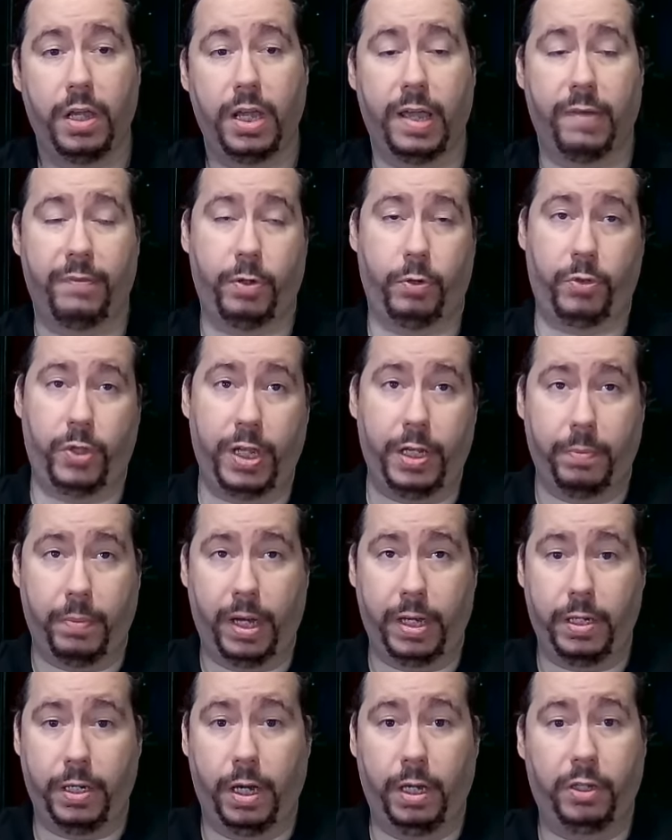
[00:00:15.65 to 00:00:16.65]
If you think
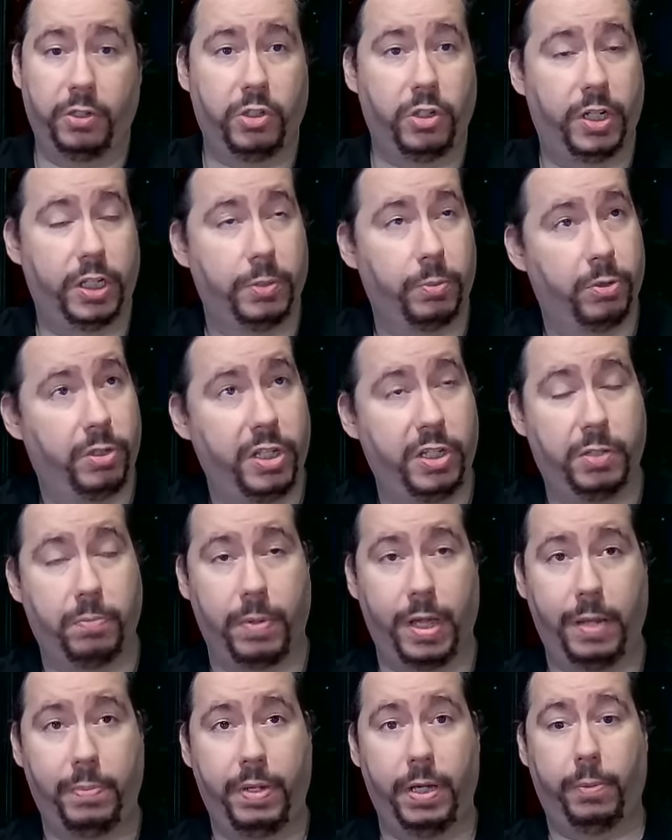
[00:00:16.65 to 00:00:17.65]
my knowledge and expertise
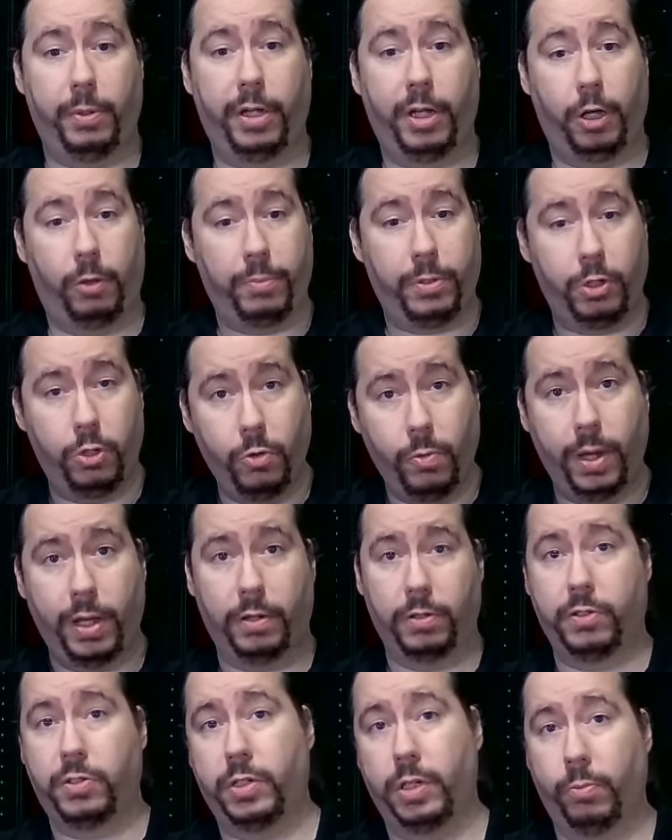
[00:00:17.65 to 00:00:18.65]
may be able to help you out
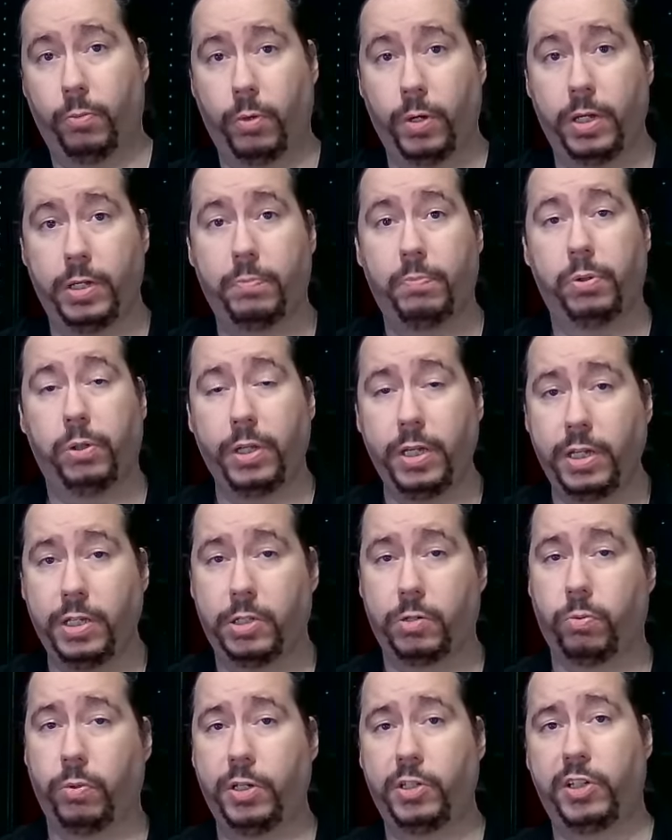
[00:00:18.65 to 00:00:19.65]
in some way,
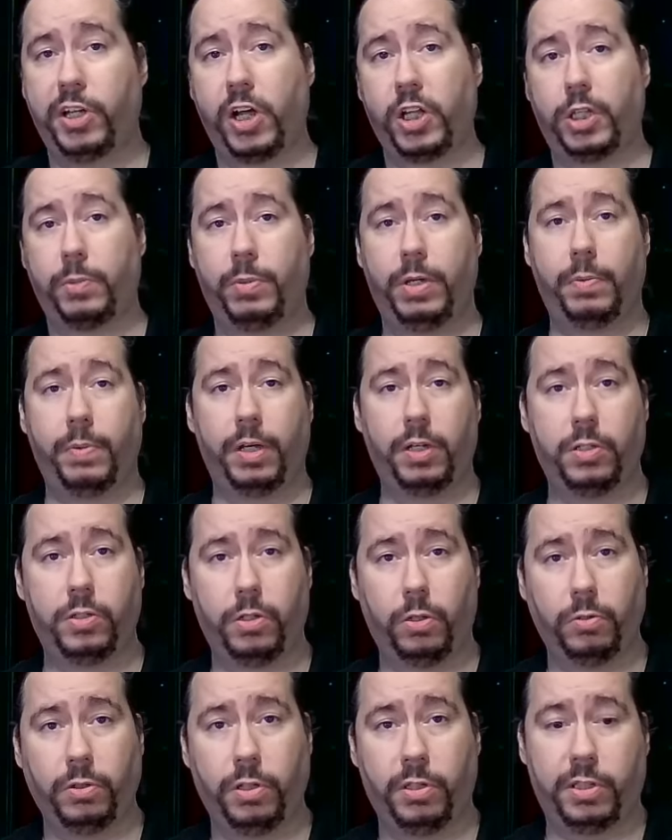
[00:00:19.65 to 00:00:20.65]
please reach out to me at my
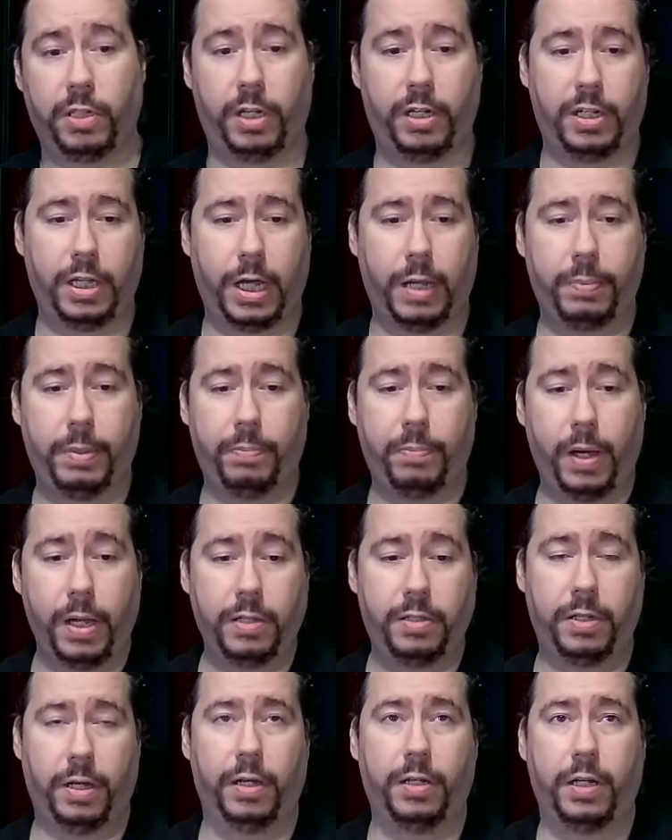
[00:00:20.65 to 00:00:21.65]
consulting site,
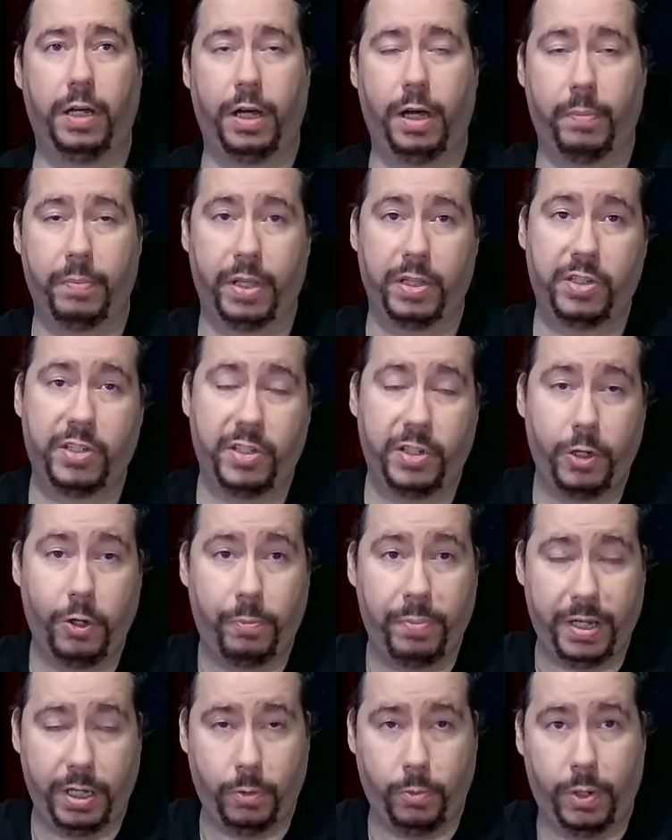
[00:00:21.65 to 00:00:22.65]
copybyte.com. That's C O
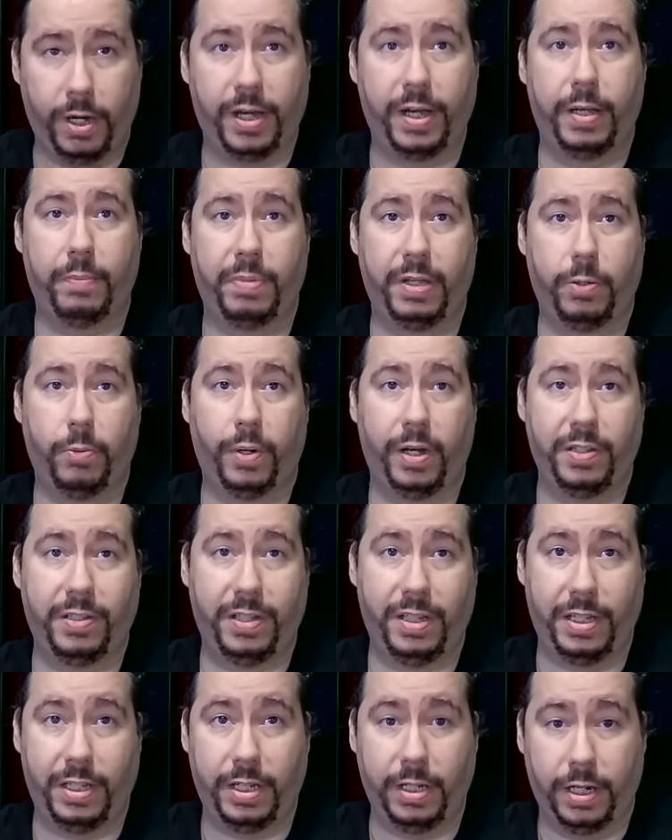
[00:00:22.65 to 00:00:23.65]
P Y B Y
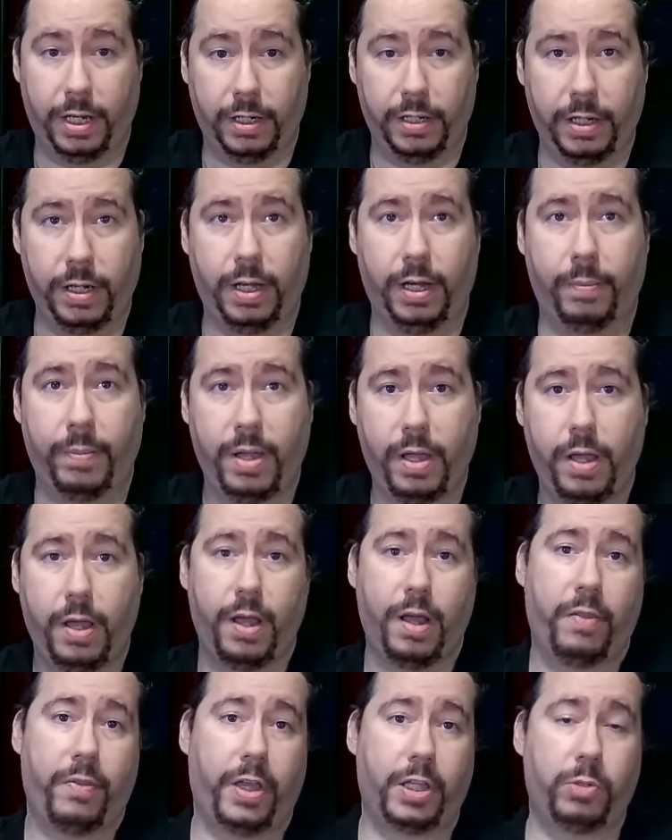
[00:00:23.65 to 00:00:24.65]
T E.com.
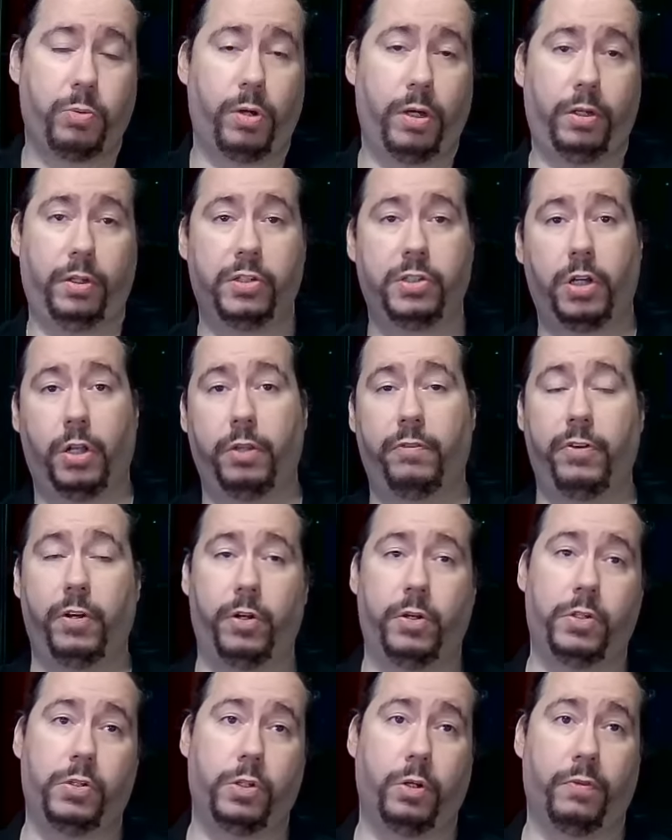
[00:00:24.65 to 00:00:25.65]
That's where I list all the
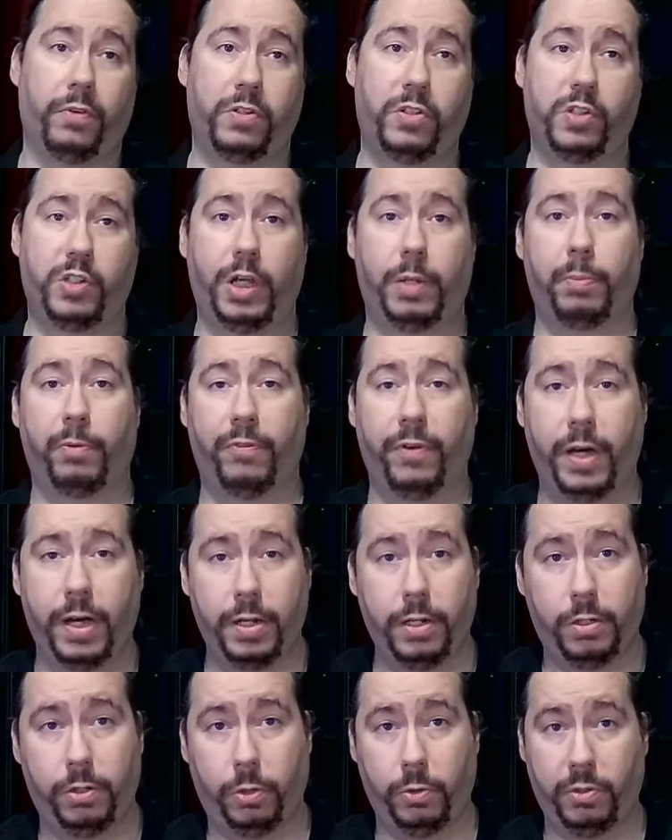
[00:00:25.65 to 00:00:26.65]
various services I provide,
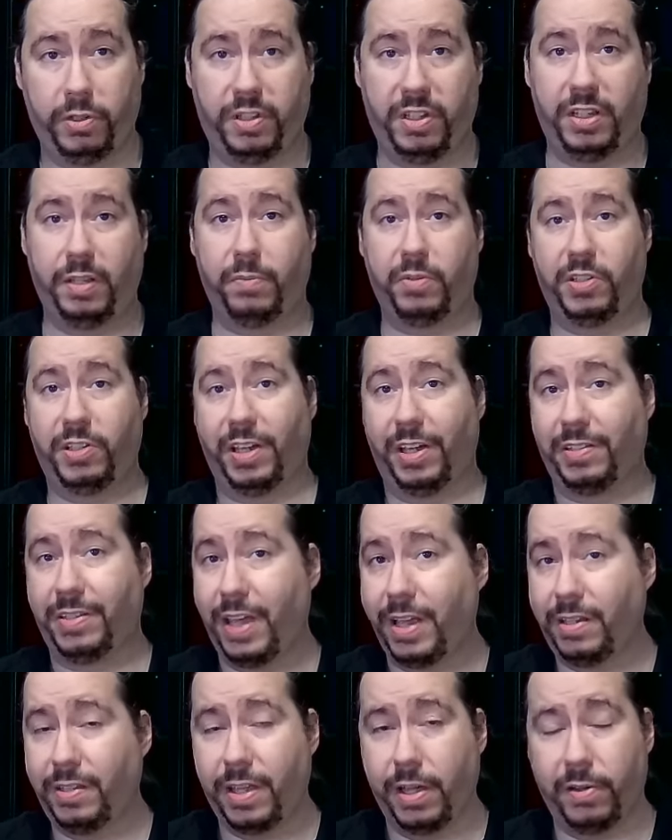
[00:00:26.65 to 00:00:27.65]
including DMCA
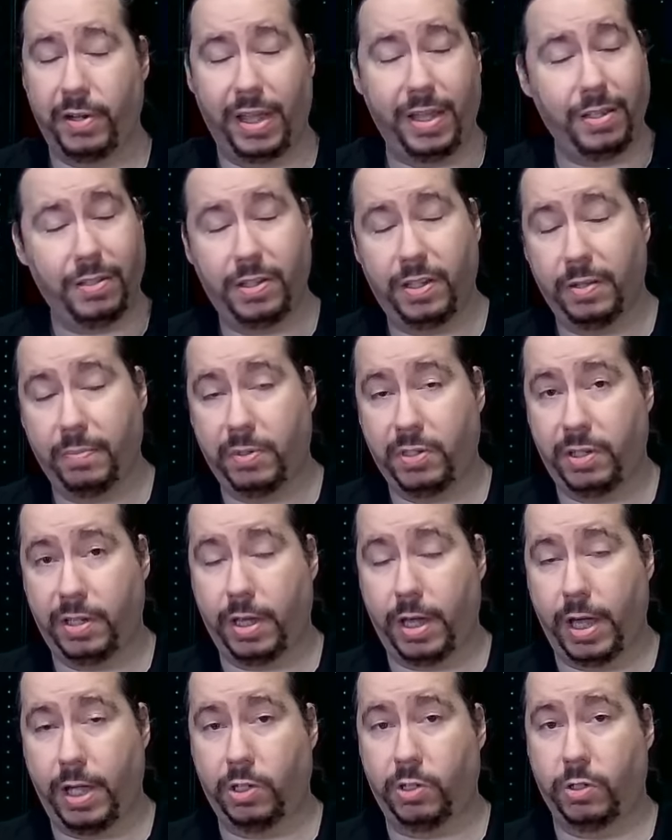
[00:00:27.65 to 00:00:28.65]
takedown and DMCA
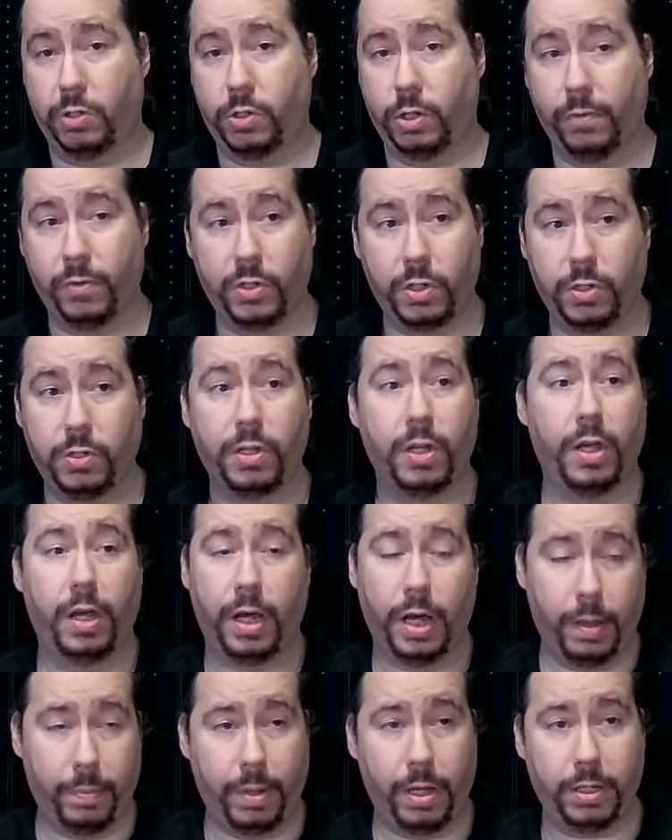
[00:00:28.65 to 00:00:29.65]
agent services,
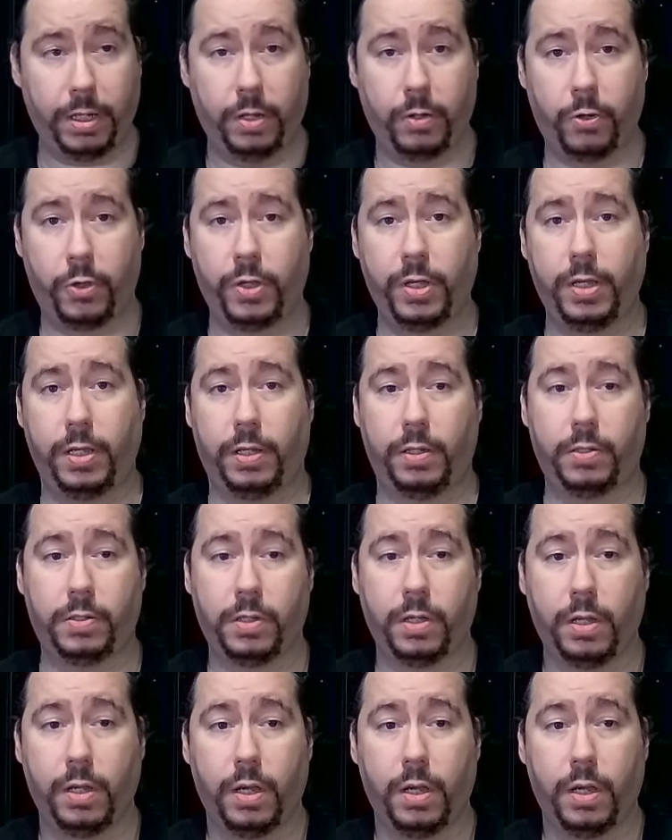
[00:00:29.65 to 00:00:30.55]
among other things.